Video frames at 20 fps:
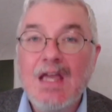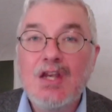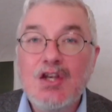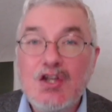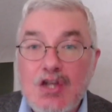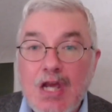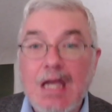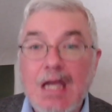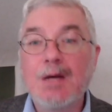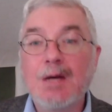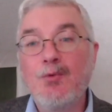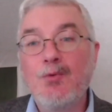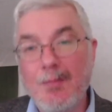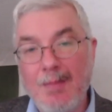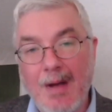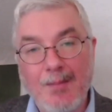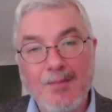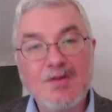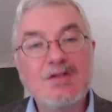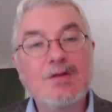Jacob
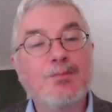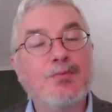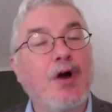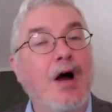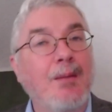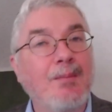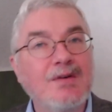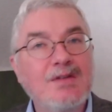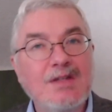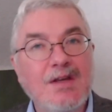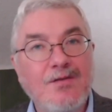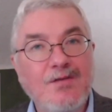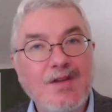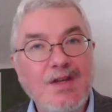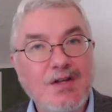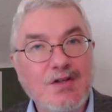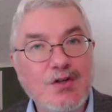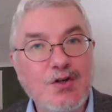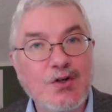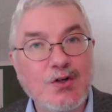remembers the promise of the
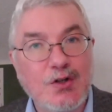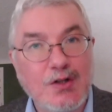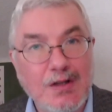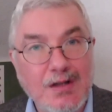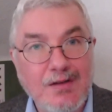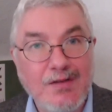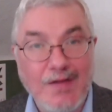Eternal,